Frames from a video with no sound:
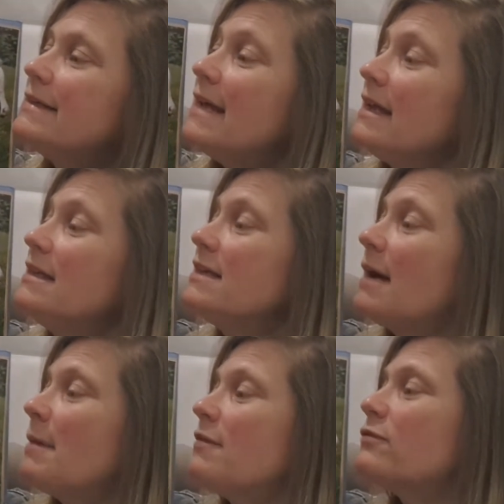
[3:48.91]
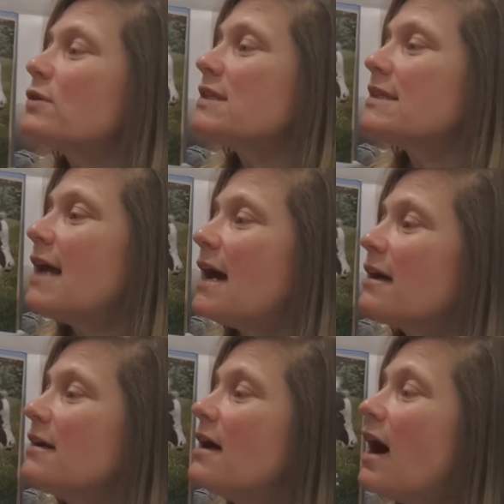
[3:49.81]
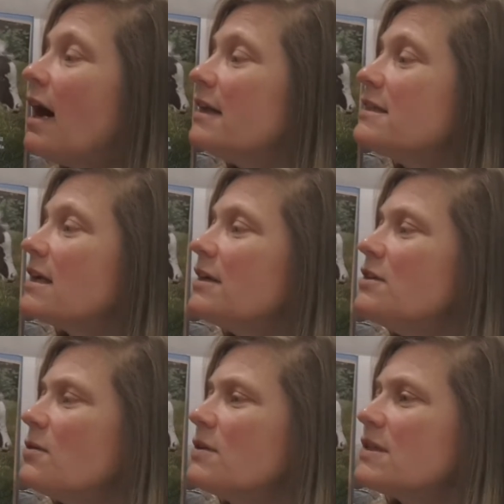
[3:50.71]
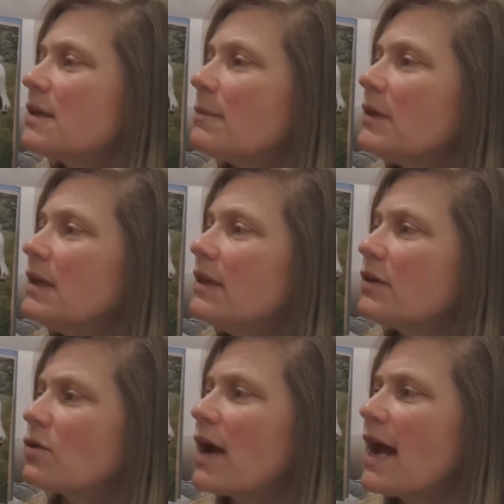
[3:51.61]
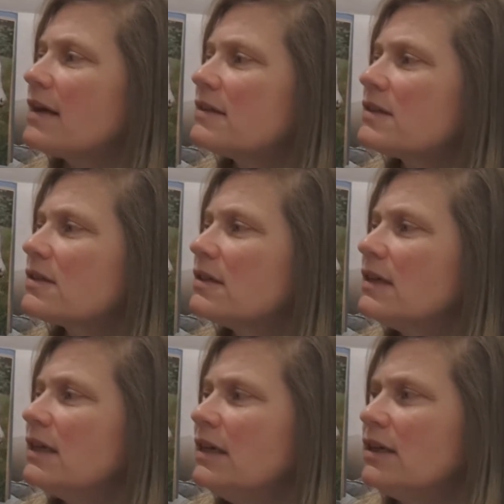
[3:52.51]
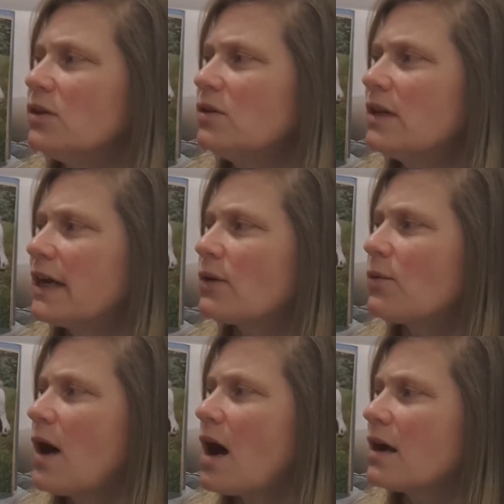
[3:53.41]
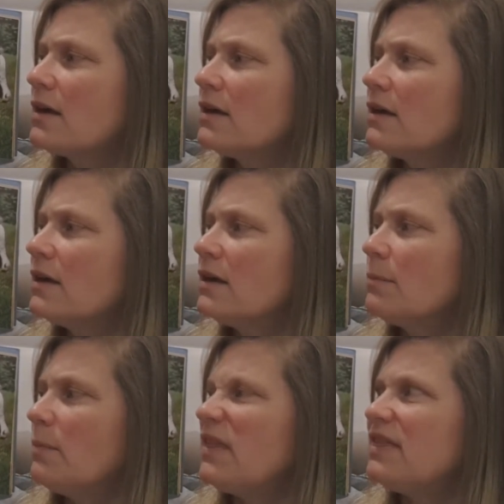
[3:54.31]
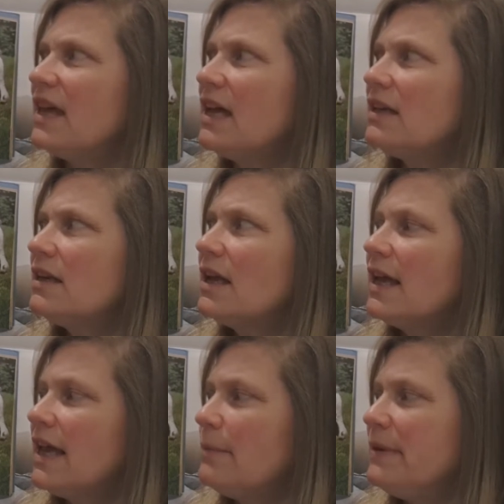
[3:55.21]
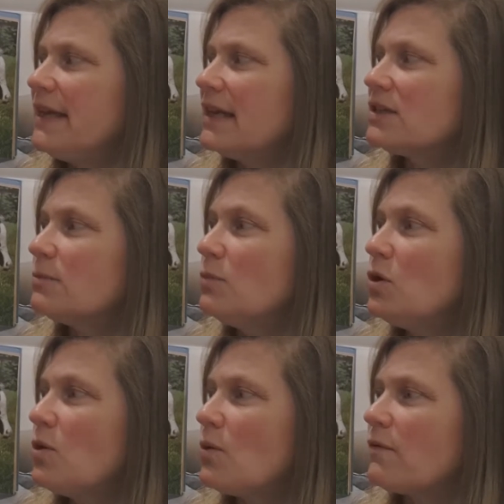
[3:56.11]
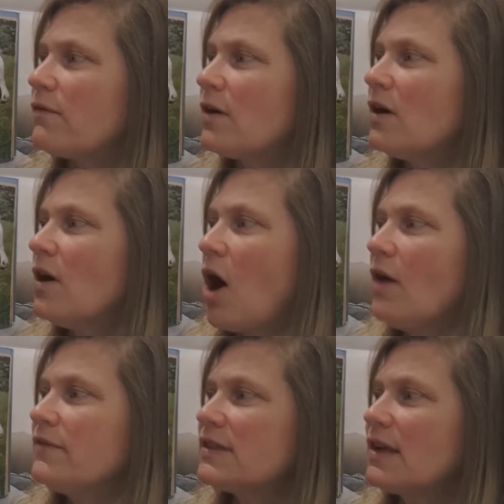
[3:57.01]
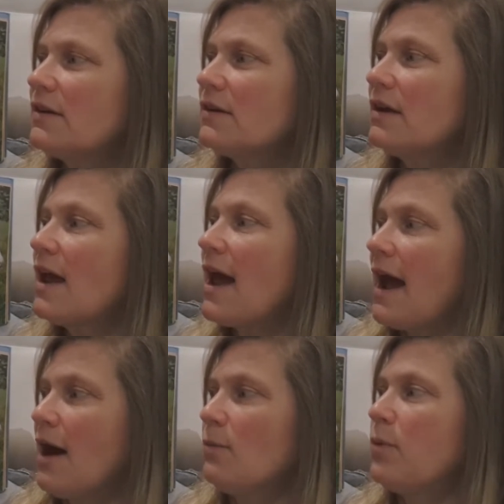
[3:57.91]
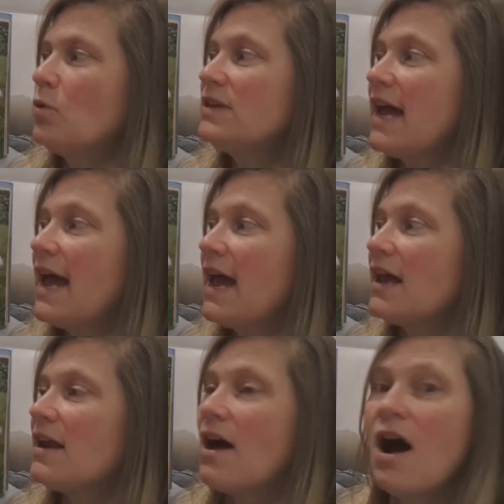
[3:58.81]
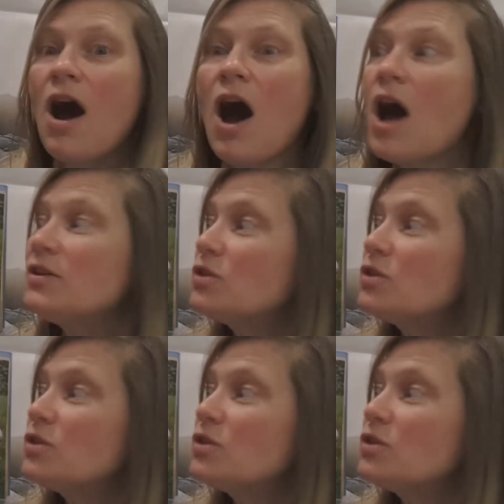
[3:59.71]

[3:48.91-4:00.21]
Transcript: Taking time out for a snack, Einstein noticed something in the grass. It looked like a rock, but then it began to move. All of a sudden, out poked a head, a